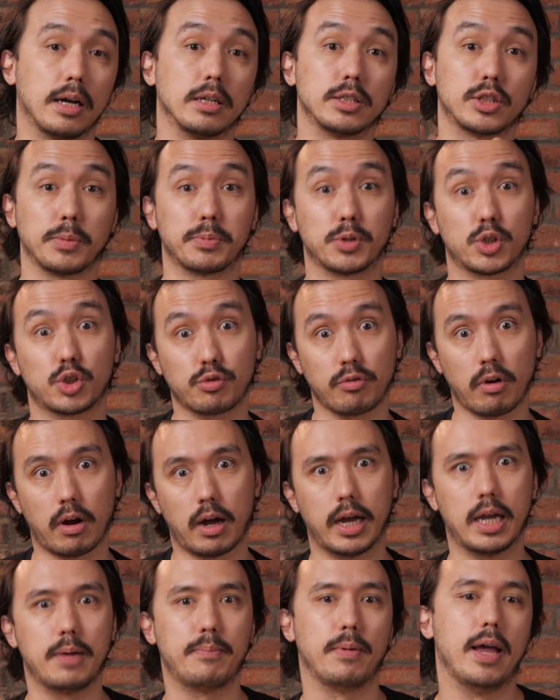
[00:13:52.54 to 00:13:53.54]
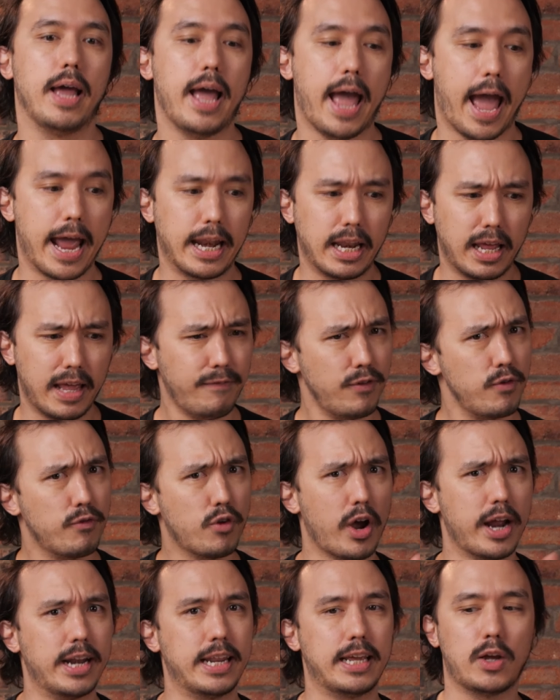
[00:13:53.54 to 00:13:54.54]
subscribe, and if you've
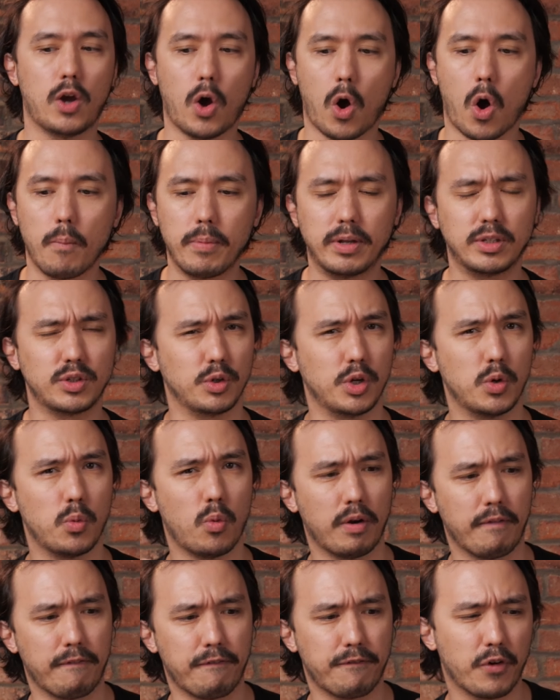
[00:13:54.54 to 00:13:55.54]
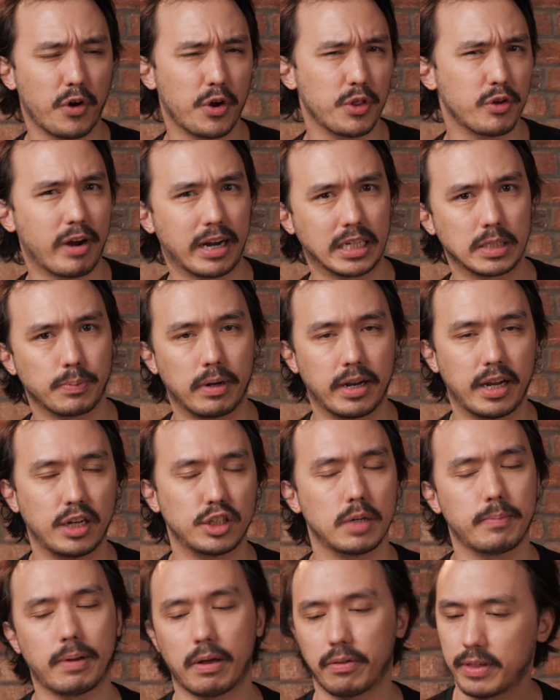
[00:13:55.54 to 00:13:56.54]
got any comments or you want further
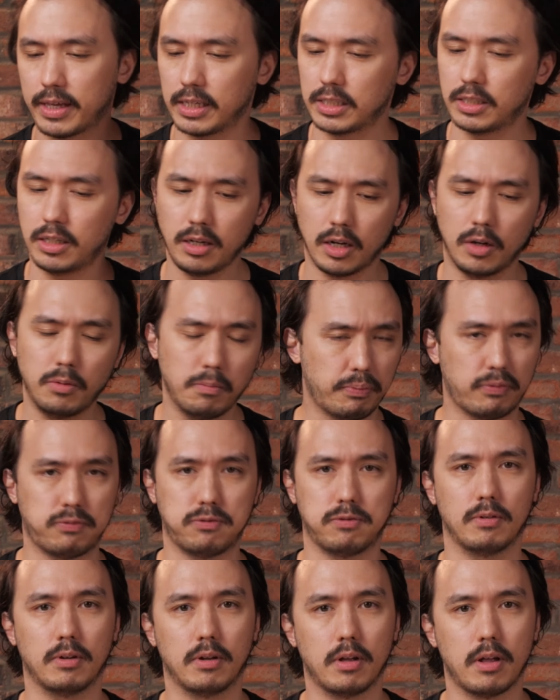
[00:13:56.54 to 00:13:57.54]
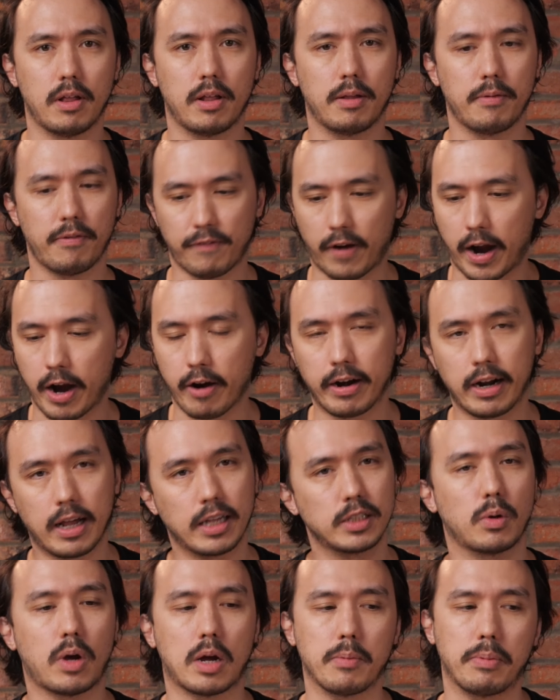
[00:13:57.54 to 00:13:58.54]
explanation about things, fire at
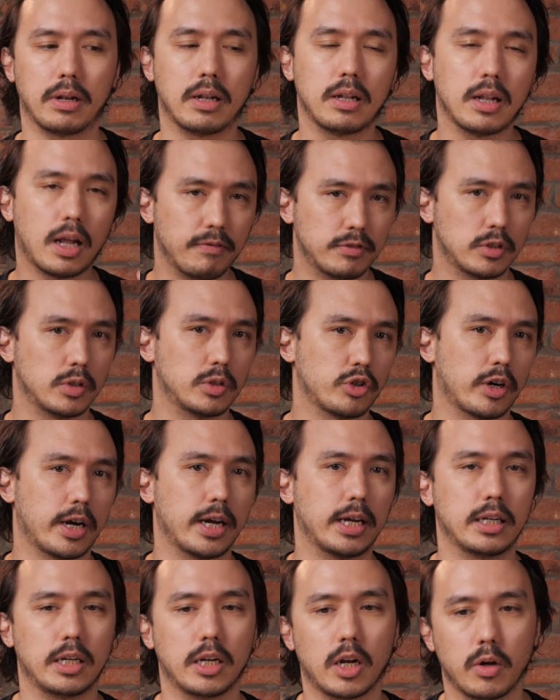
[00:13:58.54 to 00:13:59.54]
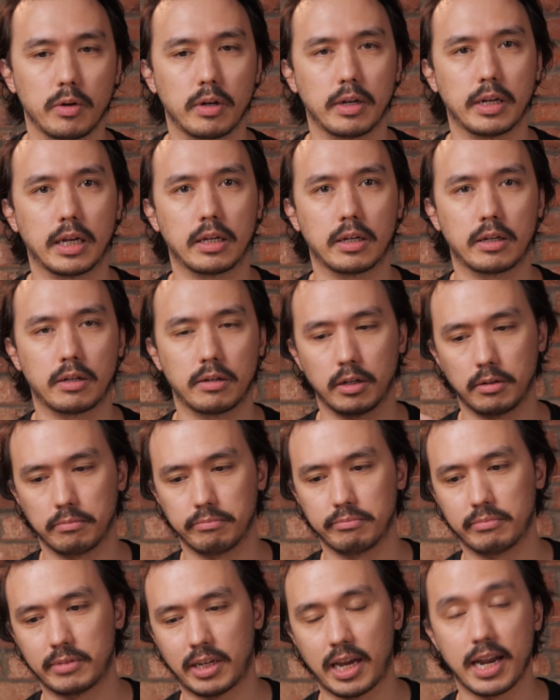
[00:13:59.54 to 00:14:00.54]
us. I'd love to try and
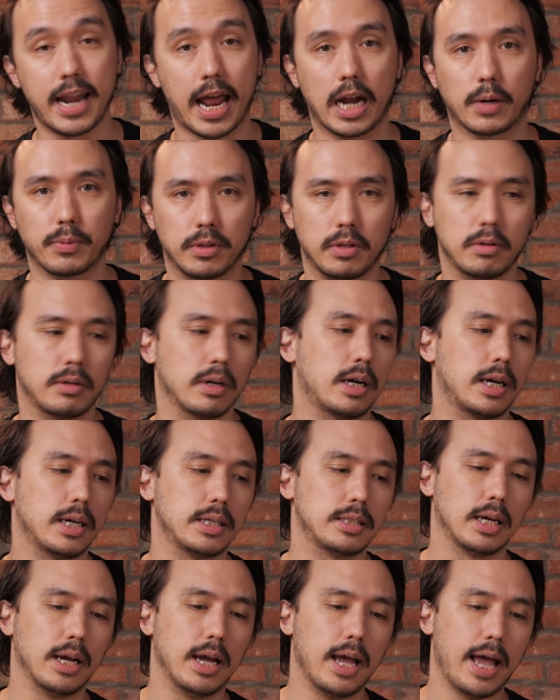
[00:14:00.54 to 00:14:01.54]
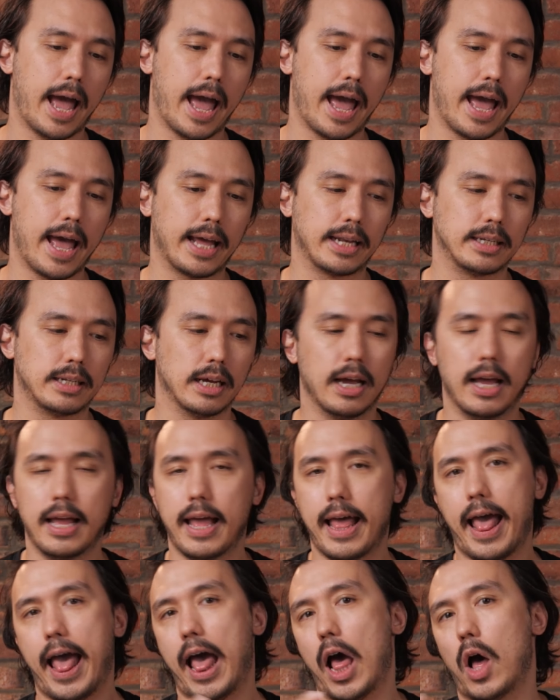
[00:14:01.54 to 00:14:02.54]
connect with you guys and
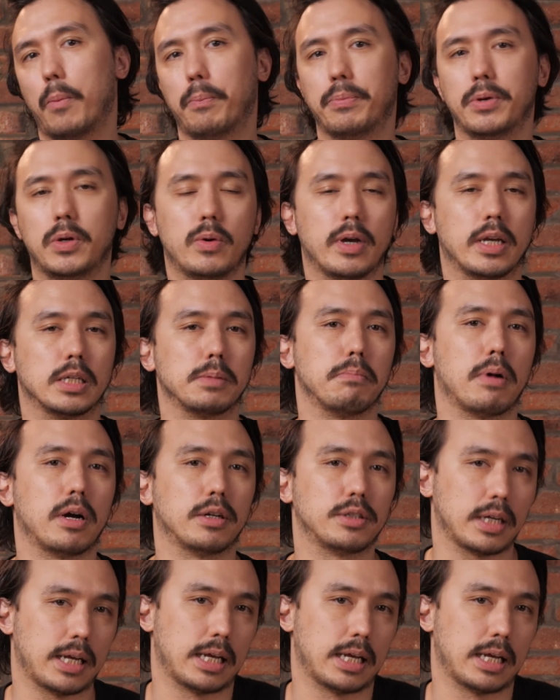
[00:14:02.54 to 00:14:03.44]
help you as much